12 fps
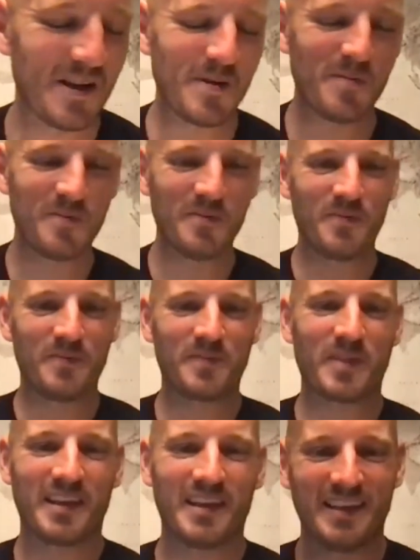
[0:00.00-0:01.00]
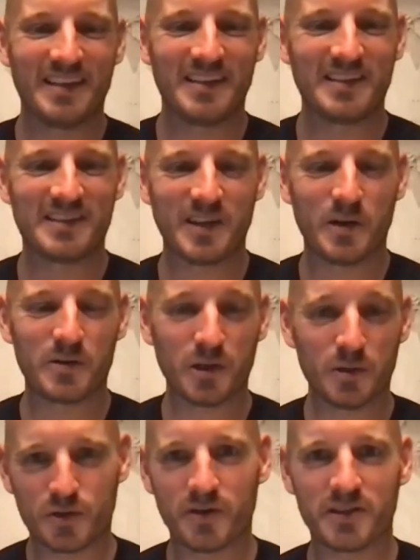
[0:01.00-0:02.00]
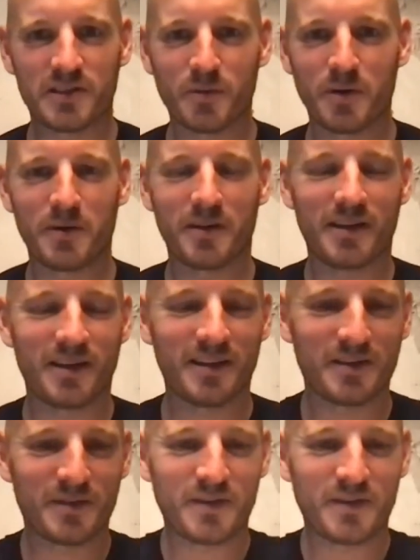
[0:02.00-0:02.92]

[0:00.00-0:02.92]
um, no, so is Chris. Don't worry about that.